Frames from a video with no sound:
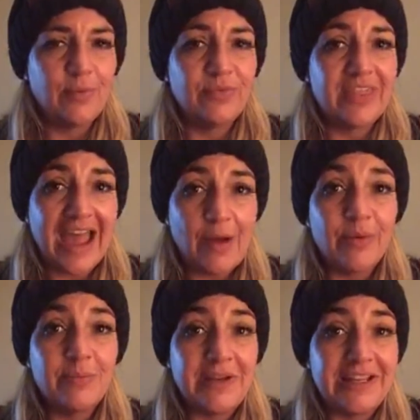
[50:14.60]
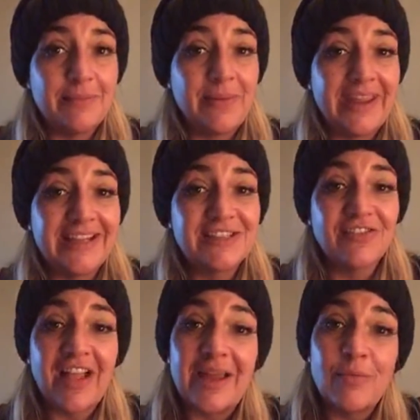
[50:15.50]
That would be the pigs
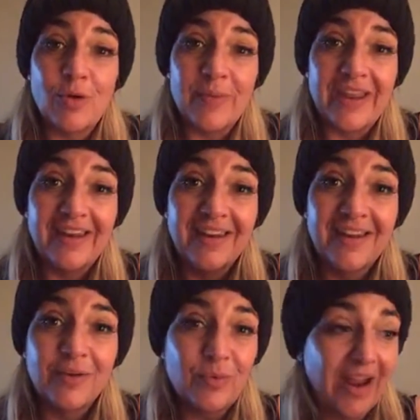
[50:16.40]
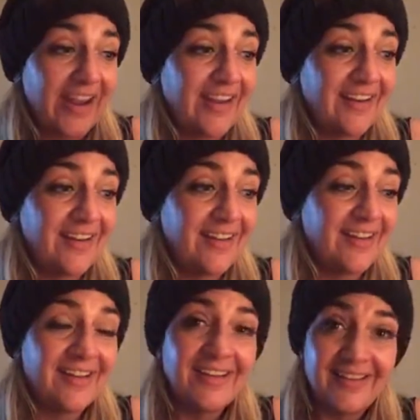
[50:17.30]
fly moment, right?
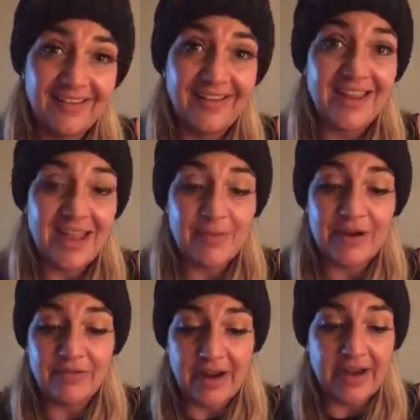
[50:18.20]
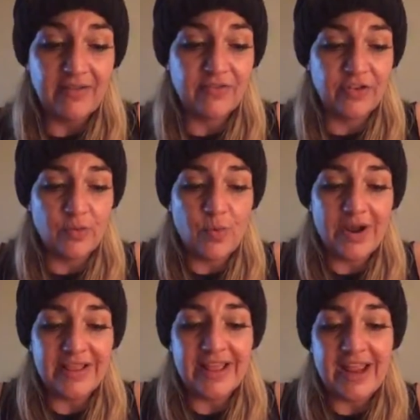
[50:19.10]
Am I right? For the
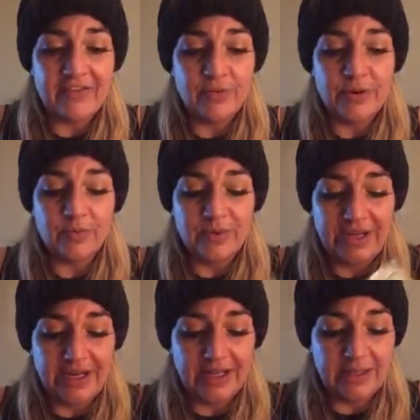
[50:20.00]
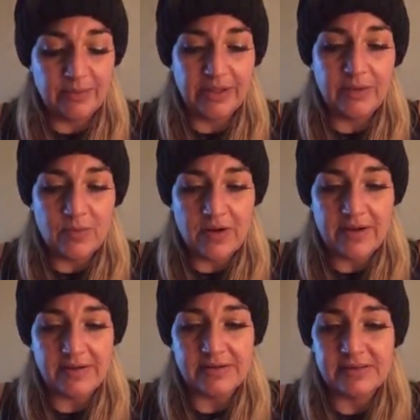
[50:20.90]
one that everyone really, really
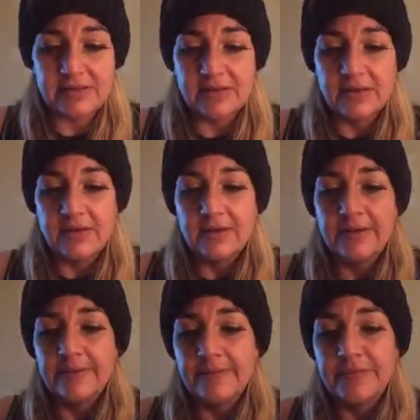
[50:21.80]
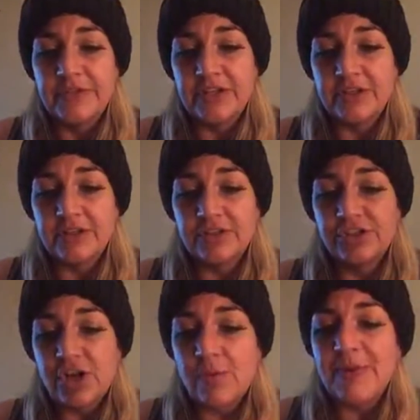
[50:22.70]
wants to
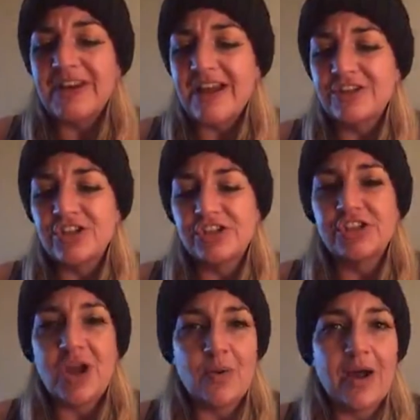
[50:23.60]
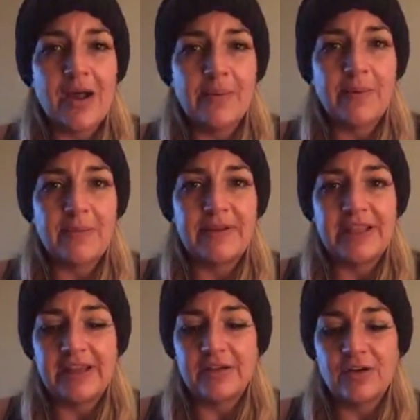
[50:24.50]
show, but not just show up. I mean,
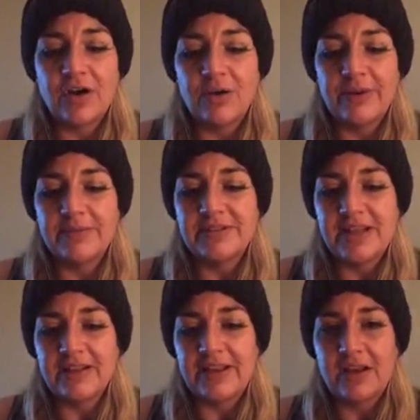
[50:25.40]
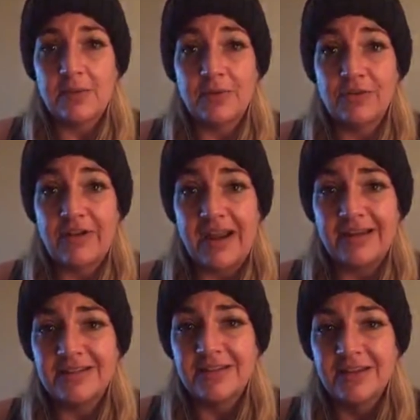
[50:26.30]
they could call, but I'm saying like come
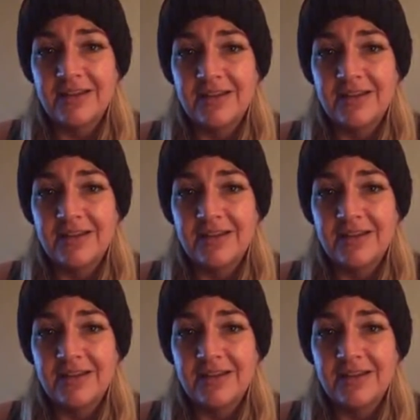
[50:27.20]
correct.